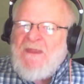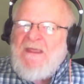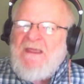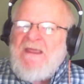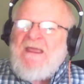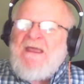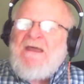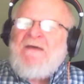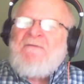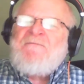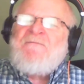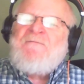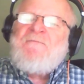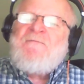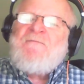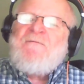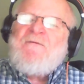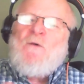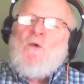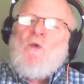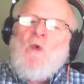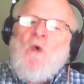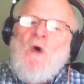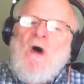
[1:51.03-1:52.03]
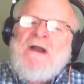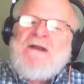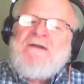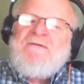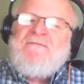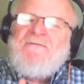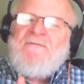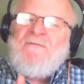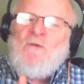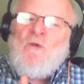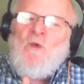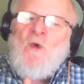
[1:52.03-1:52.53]
if one
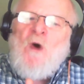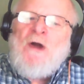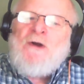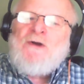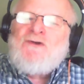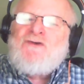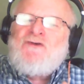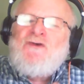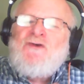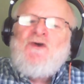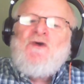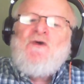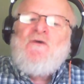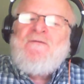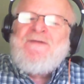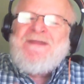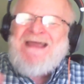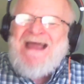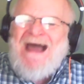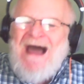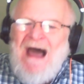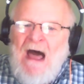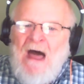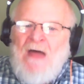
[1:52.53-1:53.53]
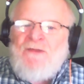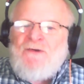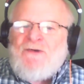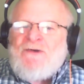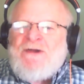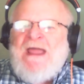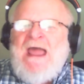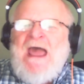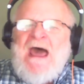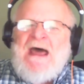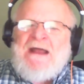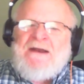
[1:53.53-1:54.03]
or two of the other
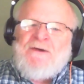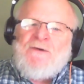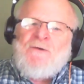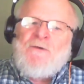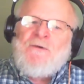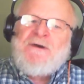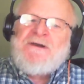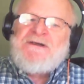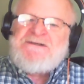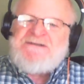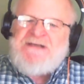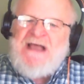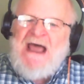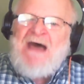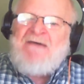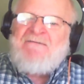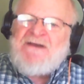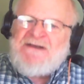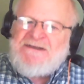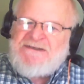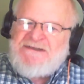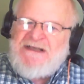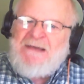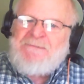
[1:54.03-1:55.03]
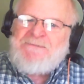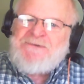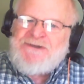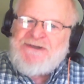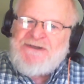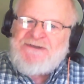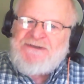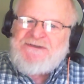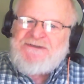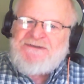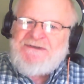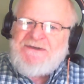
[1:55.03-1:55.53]
categories have
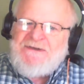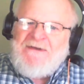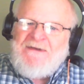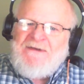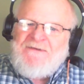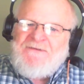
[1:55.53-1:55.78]
exceptions.